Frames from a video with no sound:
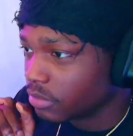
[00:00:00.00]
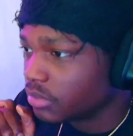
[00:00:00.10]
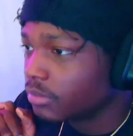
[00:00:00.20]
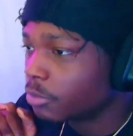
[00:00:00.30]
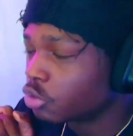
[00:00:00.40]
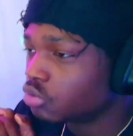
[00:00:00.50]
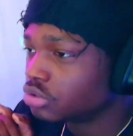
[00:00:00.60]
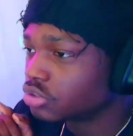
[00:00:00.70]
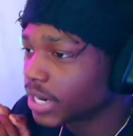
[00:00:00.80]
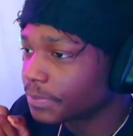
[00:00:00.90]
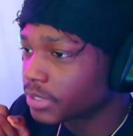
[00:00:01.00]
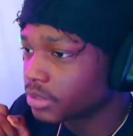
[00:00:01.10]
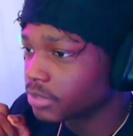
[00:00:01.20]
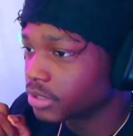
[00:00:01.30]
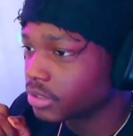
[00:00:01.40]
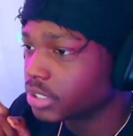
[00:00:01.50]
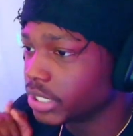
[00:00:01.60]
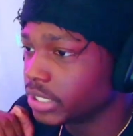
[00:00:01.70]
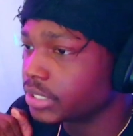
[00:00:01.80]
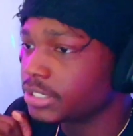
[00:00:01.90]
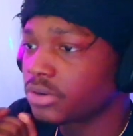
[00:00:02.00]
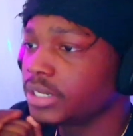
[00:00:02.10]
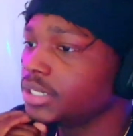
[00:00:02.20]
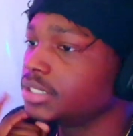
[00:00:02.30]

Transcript: Moon, strap up, bruh. Good D. That's great D.